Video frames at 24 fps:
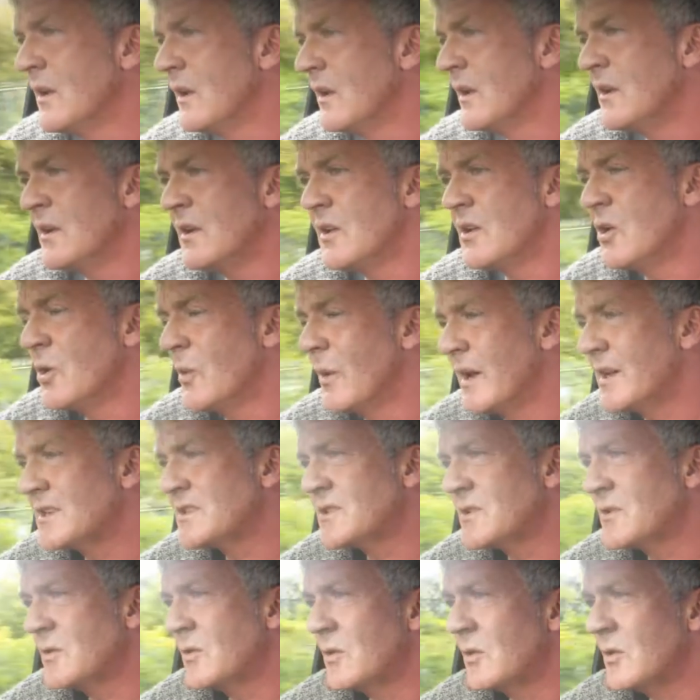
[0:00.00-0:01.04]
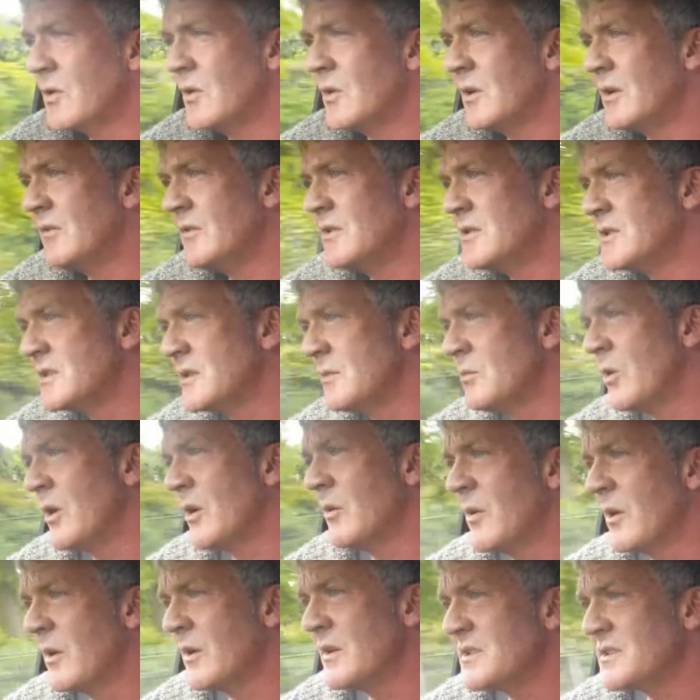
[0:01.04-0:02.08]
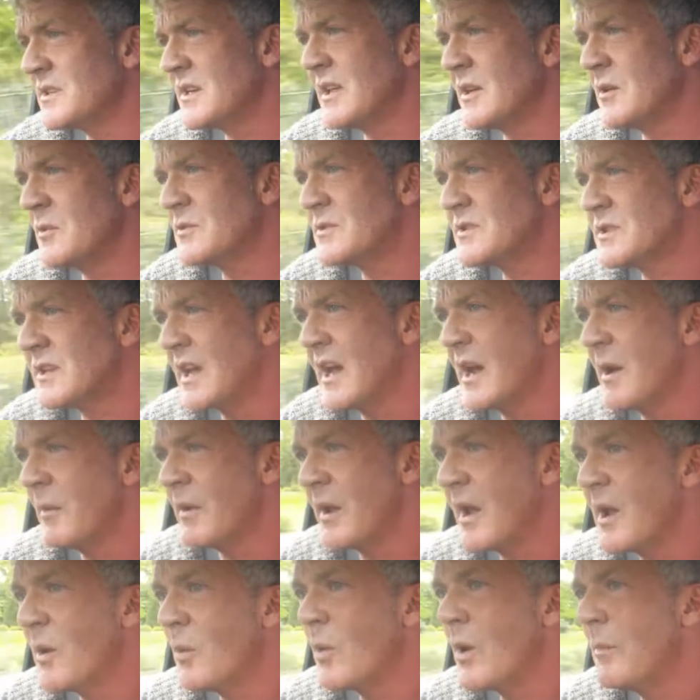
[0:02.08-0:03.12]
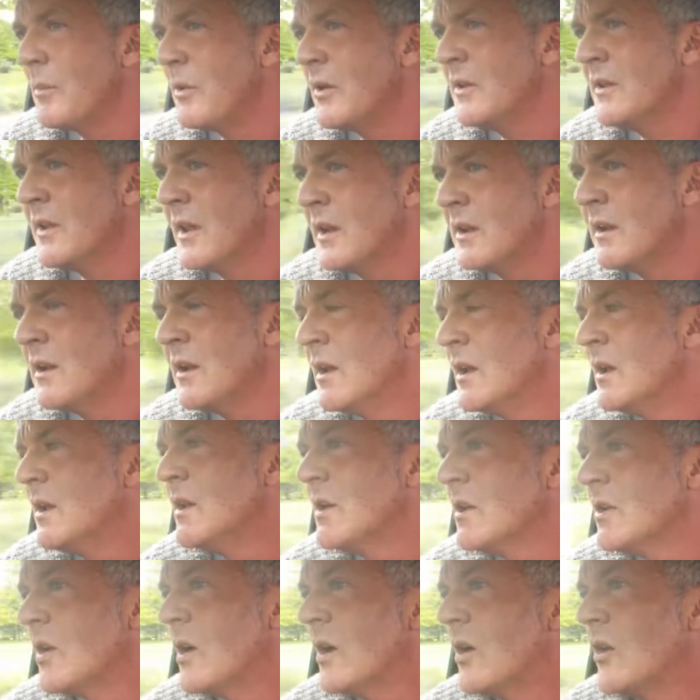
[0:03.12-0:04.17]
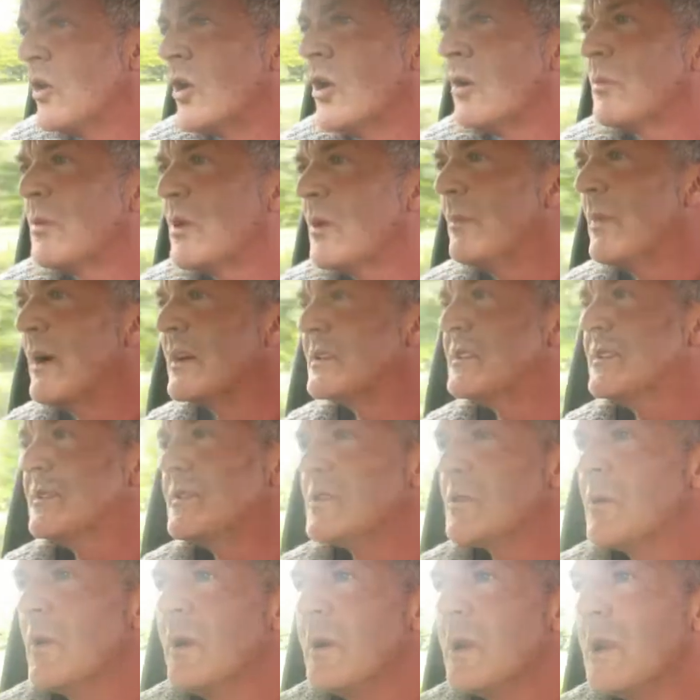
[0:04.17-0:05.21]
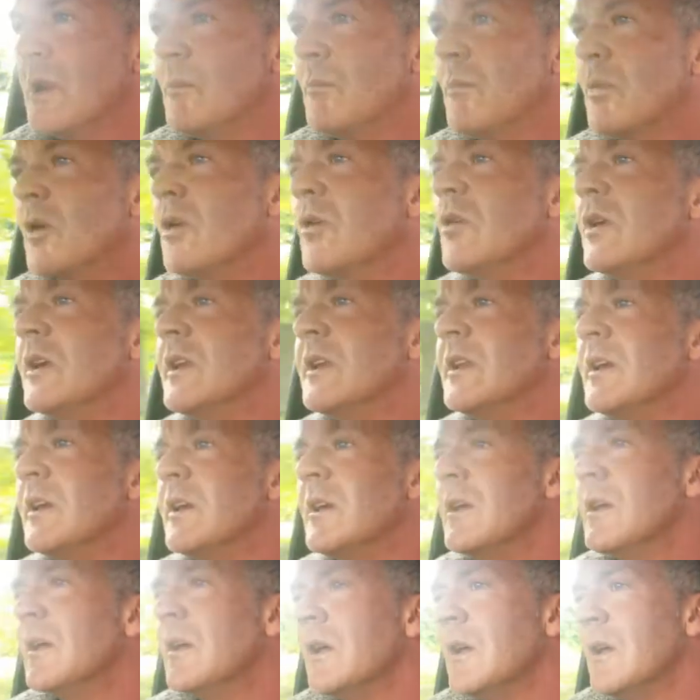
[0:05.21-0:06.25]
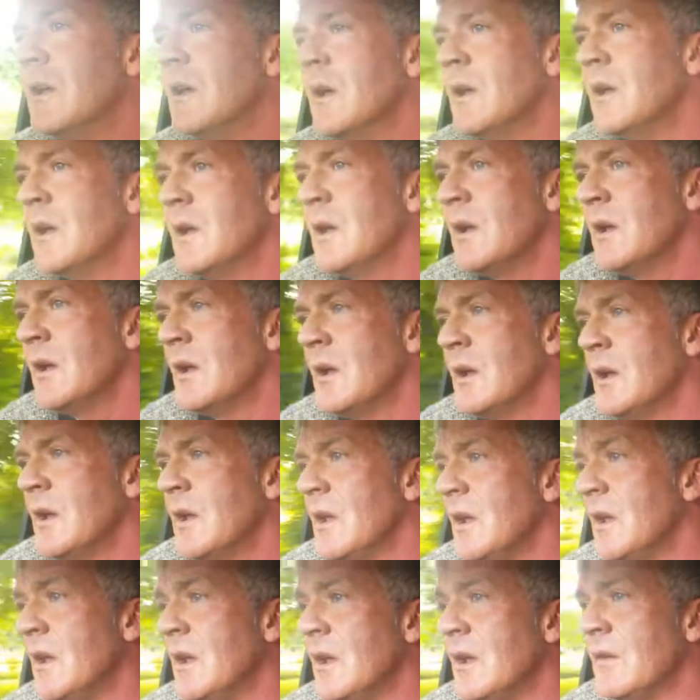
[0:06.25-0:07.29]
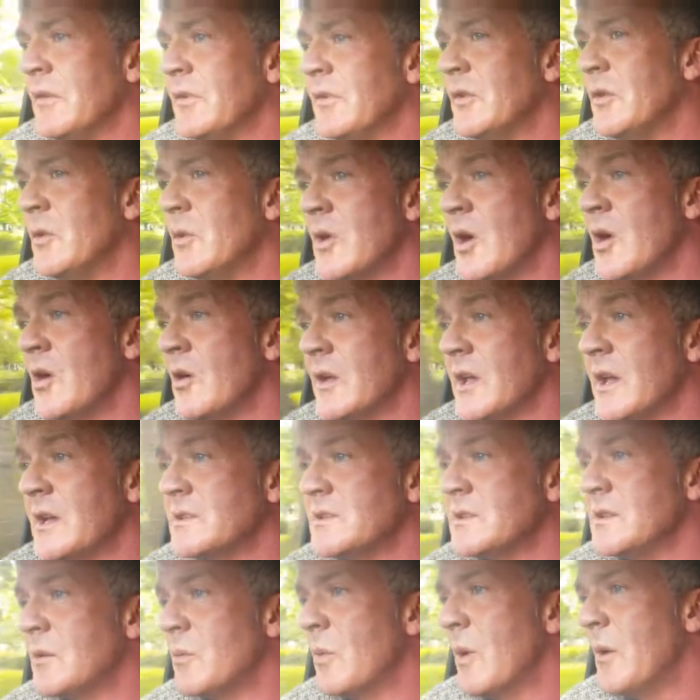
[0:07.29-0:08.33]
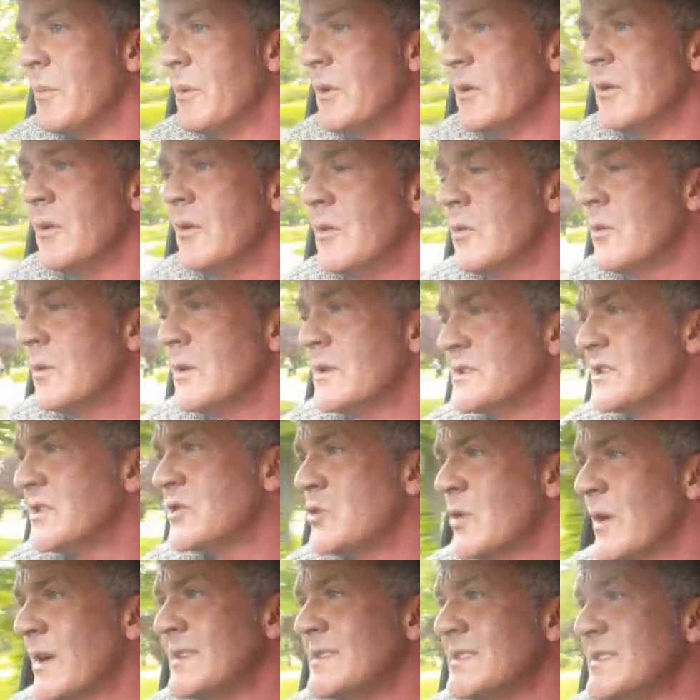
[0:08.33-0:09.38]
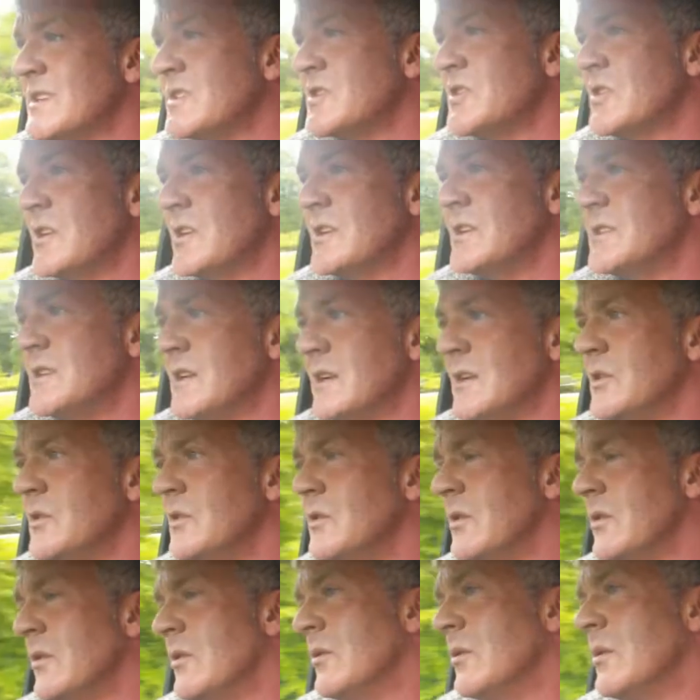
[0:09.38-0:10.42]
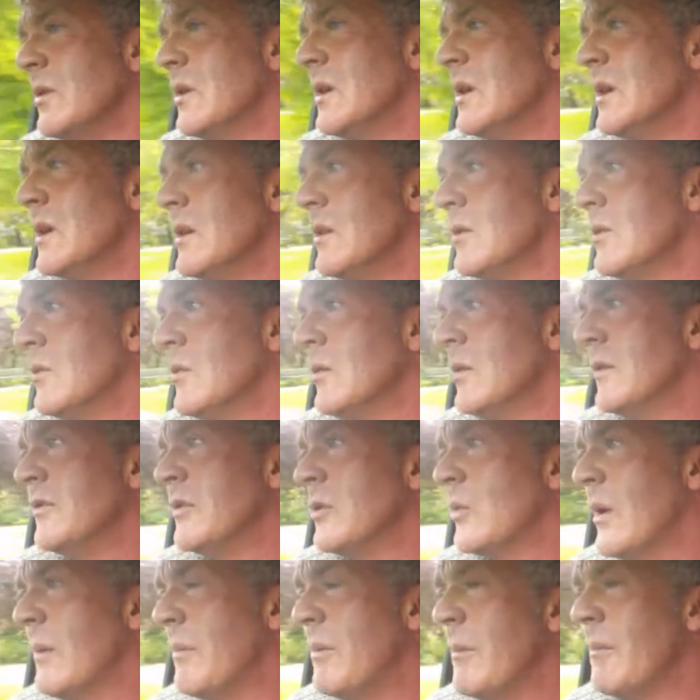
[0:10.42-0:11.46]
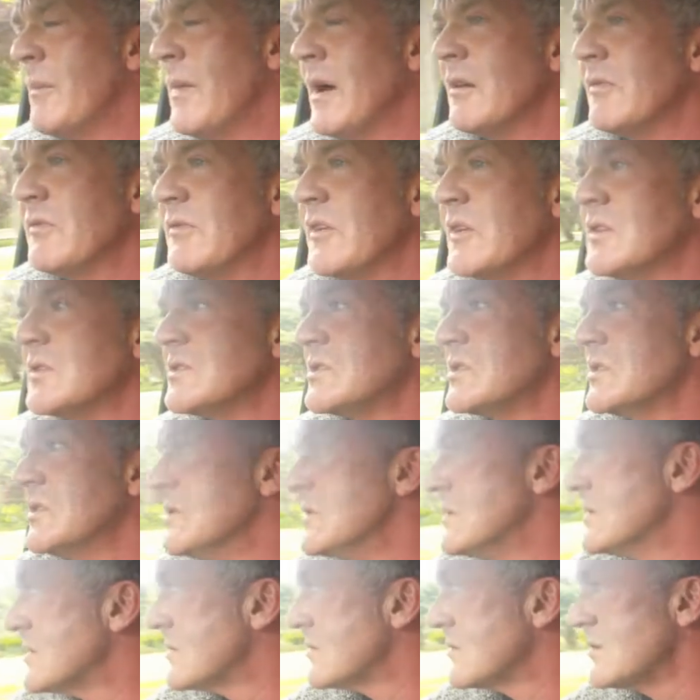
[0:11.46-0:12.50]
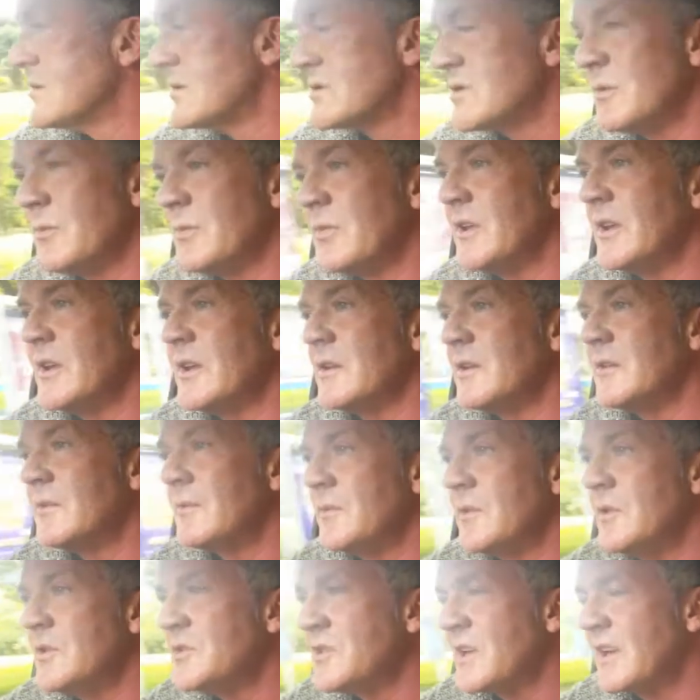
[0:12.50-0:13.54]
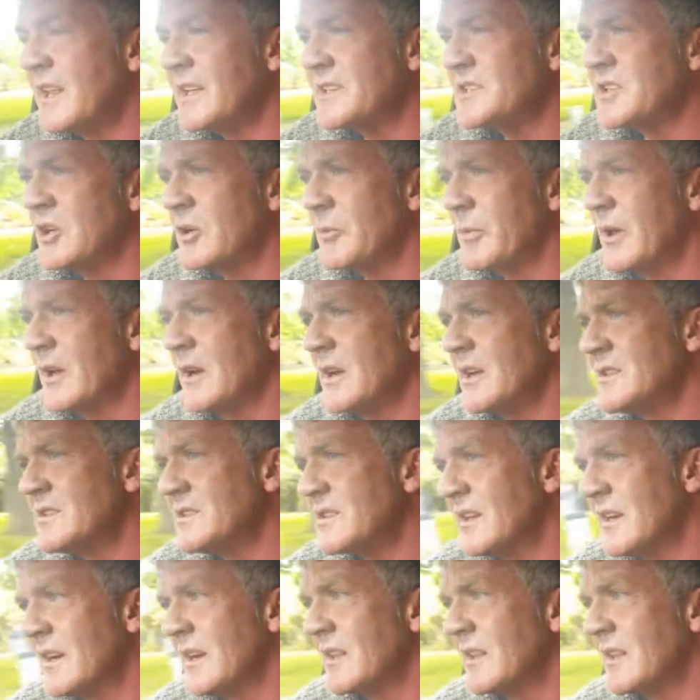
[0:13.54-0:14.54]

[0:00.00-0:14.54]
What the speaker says: in the US or you're living somewhere where it's legal to carry a weapon, then unarmed combatives are only employed if you can't get to the weapon, or as a transition until you do, or if your weapon malfunctions or something. Usually that's going to be a less than